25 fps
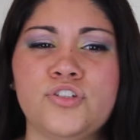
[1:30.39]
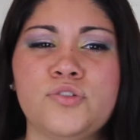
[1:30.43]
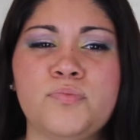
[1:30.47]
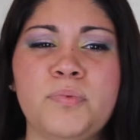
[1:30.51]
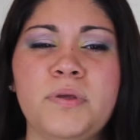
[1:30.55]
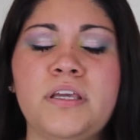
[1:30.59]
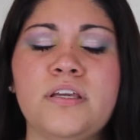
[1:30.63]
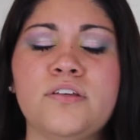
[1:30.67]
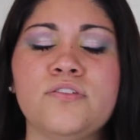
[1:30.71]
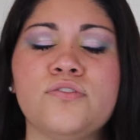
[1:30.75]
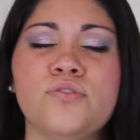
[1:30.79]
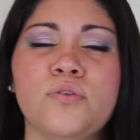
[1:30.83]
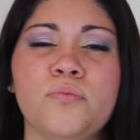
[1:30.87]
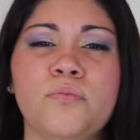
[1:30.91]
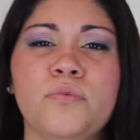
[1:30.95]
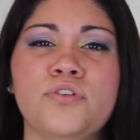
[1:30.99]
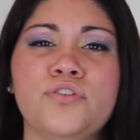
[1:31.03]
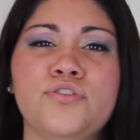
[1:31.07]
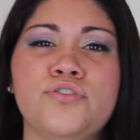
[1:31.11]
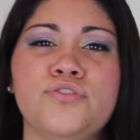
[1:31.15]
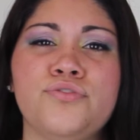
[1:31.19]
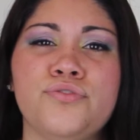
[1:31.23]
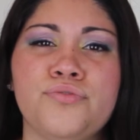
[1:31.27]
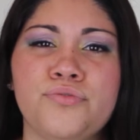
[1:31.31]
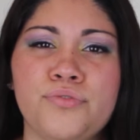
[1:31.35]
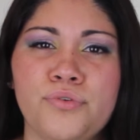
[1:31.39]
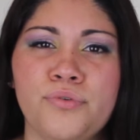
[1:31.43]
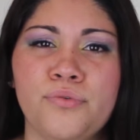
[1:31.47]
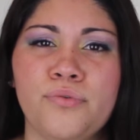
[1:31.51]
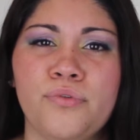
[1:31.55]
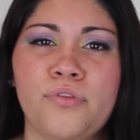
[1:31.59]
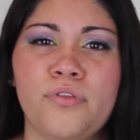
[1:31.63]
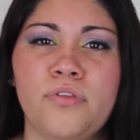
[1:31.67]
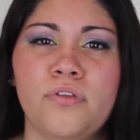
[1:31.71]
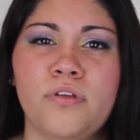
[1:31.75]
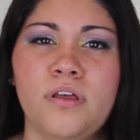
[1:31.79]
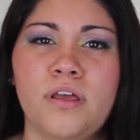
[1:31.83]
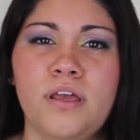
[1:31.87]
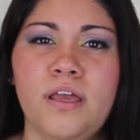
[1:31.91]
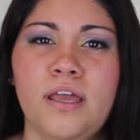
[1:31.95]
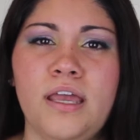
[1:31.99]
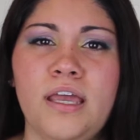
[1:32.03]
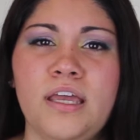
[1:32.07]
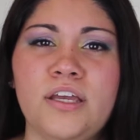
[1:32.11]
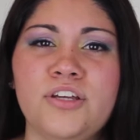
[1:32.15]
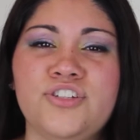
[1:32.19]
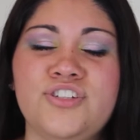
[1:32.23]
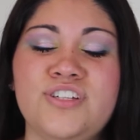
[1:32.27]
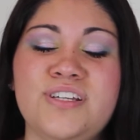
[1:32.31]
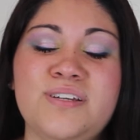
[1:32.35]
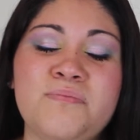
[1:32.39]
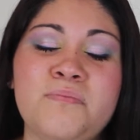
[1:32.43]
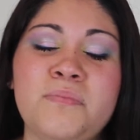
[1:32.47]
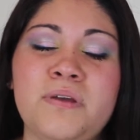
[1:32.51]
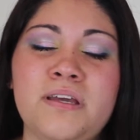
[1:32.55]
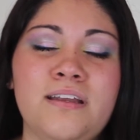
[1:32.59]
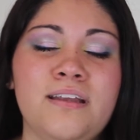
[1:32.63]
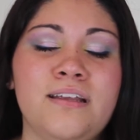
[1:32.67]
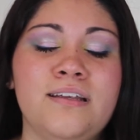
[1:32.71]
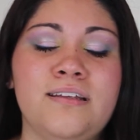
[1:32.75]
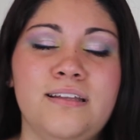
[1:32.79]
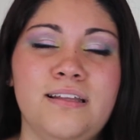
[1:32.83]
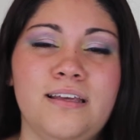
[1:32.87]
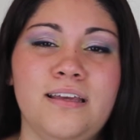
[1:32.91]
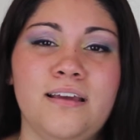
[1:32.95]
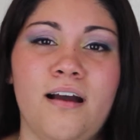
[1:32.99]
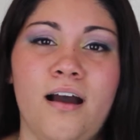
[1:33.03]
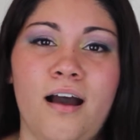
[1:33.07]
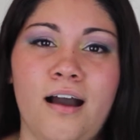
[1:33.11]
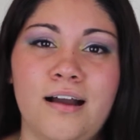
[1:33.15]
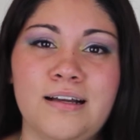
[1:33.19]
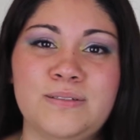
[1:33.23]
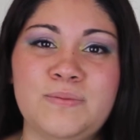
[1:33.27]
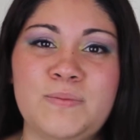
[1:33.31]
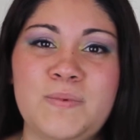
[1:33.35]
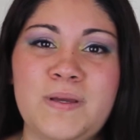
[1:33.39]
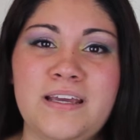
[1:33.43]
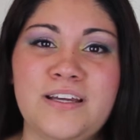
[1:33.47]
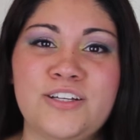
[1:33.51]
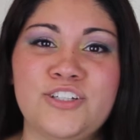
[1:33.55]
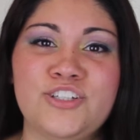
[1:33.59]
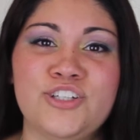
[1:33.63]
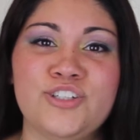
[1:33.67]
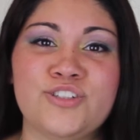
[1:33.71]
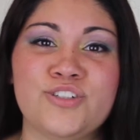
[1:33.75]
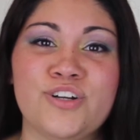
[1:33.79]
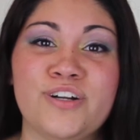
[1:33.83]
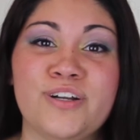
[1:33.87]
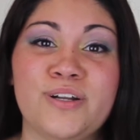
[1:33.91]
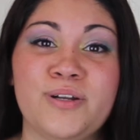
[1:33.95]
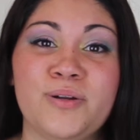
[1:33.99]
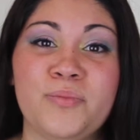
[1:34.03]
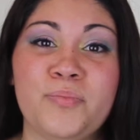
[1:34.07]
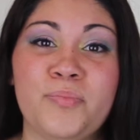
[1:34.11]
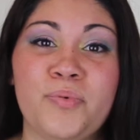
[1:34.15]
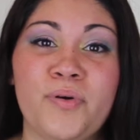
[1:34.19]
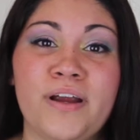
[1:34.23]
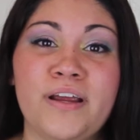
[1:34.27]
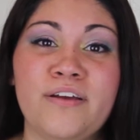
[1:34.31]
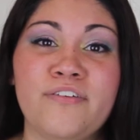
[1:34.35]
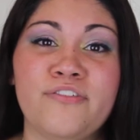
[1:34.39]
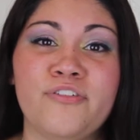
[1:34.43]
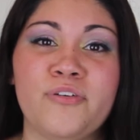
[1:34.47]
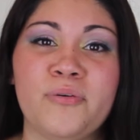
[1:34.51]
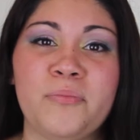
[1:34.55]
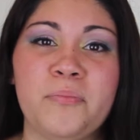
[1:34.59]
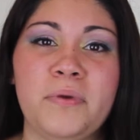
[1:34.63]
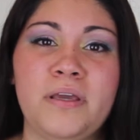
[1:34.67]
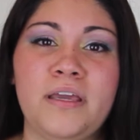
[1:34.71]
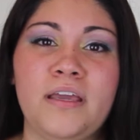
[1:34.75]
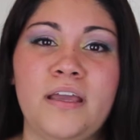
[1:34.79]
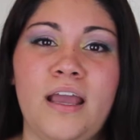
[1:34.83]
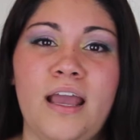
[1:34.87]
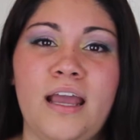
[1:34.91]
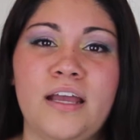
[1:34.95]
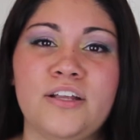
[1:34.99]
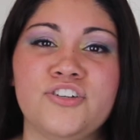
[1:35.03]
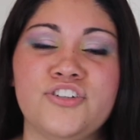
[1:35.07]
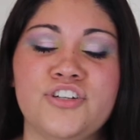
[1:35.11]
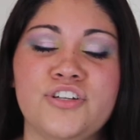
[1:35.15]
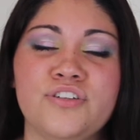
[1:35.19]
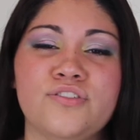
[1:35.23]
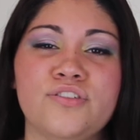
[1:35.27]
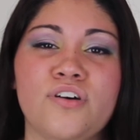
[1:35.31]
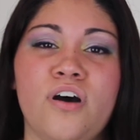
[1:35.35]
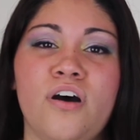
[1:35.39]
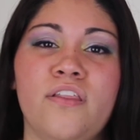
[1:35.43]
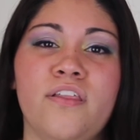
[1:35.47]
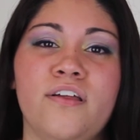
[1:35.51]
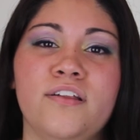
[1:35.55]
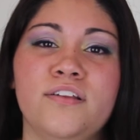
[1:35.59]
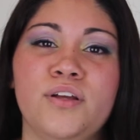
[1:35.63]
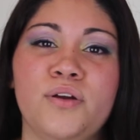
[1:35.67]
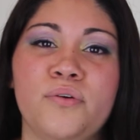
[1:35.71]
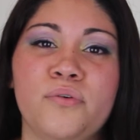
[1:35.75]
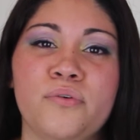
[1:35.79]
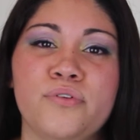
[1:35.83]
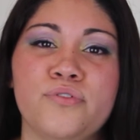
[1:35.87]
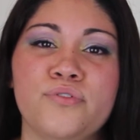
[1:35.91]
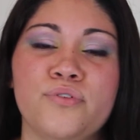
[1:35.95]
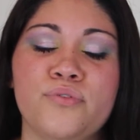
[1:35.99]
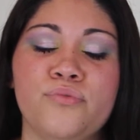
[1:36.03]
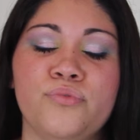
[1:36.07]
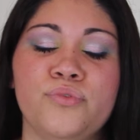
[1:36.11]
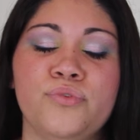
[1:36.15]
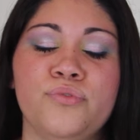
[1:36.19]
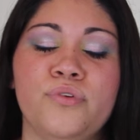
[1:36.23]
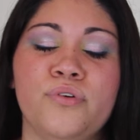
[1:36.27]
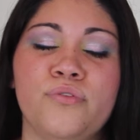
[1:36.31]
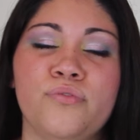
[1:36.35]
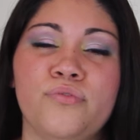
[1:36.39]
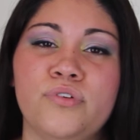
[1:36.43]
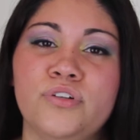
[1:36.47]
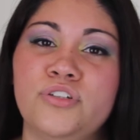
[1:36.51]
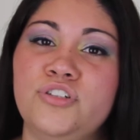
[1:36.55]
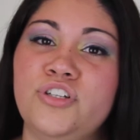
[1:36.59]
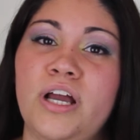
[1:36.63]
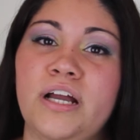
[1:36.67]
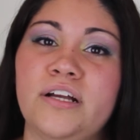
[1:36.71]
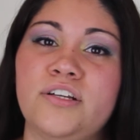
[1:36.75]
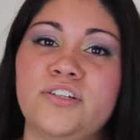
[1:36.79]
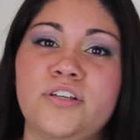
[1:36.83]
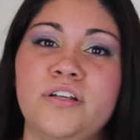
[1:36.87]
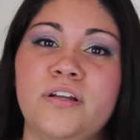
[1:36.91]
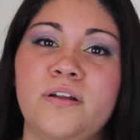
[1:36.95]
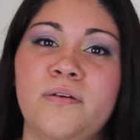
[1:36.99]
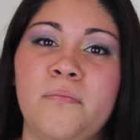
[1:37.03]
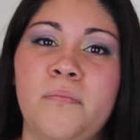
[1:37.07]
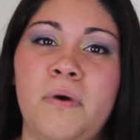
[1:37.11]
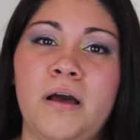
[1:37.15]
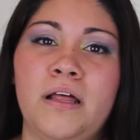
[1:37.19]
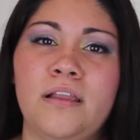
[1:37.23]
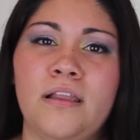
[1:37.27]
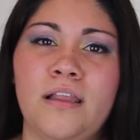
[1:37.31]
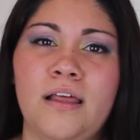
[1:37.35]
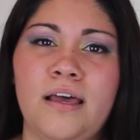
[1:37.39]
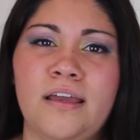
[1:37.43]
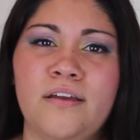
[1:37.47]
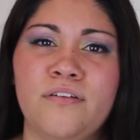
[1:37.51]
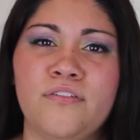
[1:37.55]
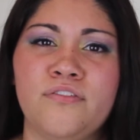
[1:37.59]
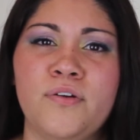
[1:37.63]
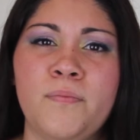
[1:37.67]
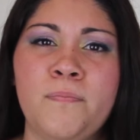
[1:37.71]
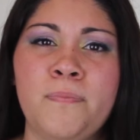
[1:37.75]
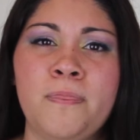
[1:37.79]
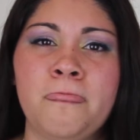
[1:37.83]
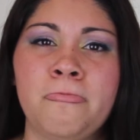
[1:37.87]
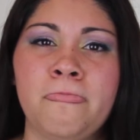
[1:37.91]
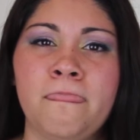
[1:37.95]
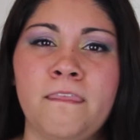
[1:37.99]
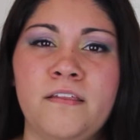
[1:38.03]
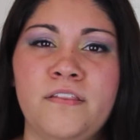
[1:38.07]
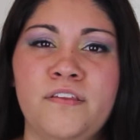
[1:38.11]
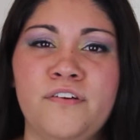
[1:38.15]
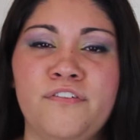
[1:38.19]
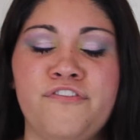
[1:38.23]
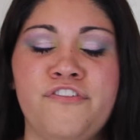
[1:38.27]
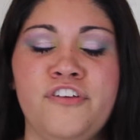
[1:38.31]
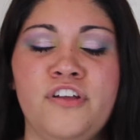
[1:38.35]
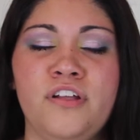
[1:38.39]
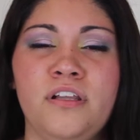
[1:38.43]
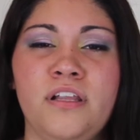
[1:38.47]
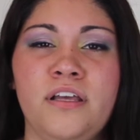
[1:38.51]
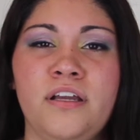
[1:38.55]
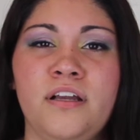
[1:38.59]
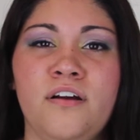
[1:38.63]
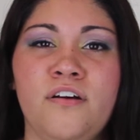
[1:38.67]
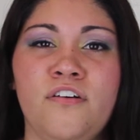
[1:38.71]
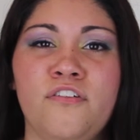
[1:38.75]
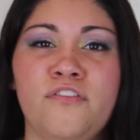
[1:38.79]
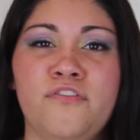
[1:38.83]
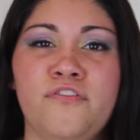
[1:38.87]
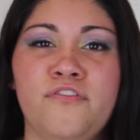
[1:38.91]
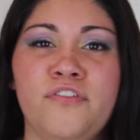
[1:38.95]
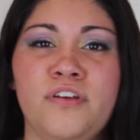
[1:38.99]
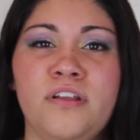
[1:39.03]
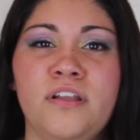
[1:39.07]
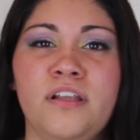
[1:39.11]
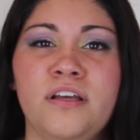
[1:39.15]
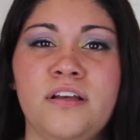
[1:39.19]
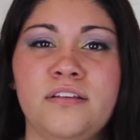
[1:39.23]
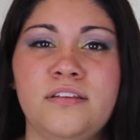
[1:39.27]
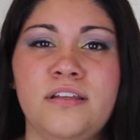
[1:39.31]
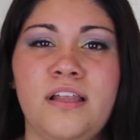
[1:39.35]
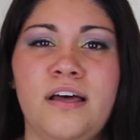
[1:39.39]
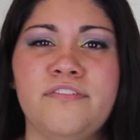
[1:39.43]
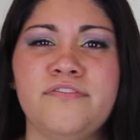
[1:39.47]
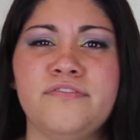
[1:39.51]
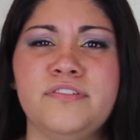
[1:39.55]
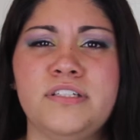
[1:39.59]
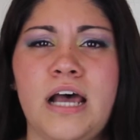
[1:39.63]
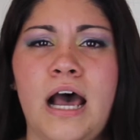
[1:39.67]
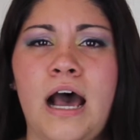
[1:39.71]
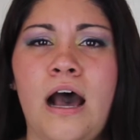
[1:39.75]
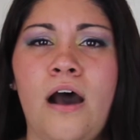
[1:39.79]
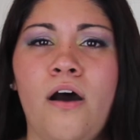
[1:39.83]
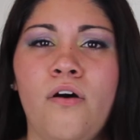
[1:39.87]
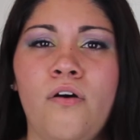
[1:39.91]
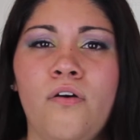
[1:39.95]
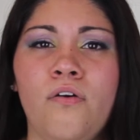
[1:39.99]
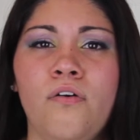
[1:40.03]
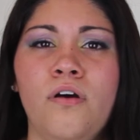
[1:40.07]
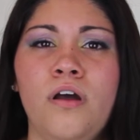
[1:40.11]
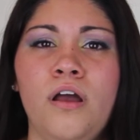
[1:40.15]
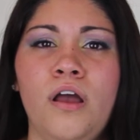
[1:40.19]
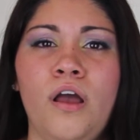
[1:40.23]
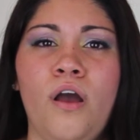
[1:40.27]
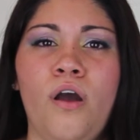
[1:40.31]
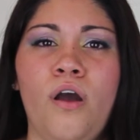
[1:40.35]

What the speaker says: speaking so much truth. She immediately hugged me and she started to pray for me, and she saw that there was a root of rejection in my life. The feeling of feeling left out